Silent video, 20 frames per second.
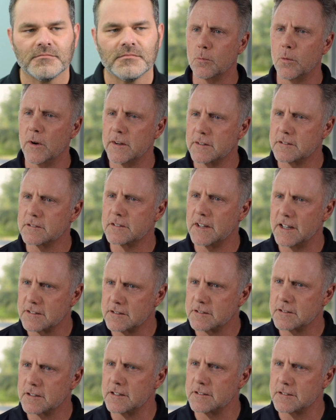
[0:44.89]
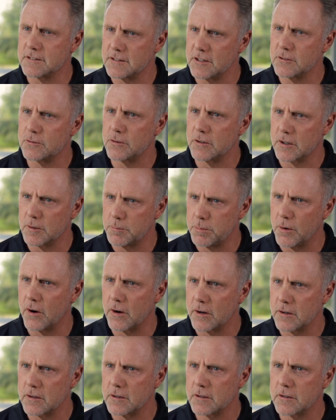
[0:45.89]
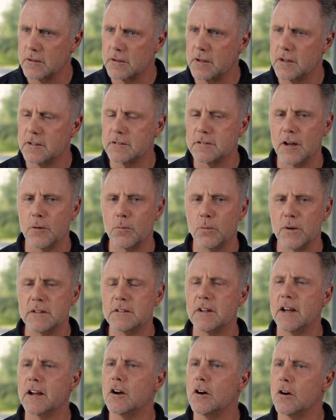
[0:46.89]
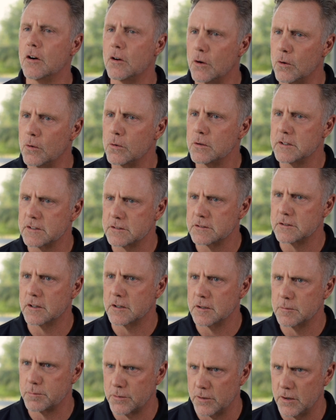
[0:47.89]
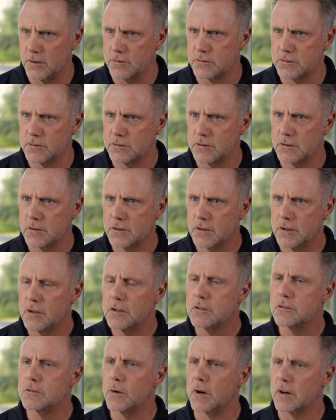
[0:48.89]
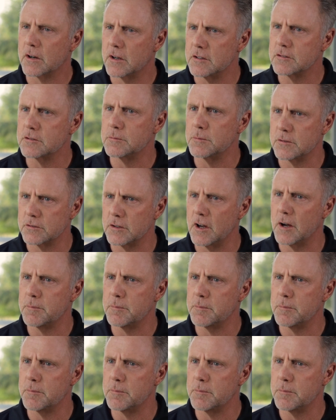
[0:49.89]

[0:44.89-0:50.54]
What sets Concentric apart is that we take a holistic approach to our customer's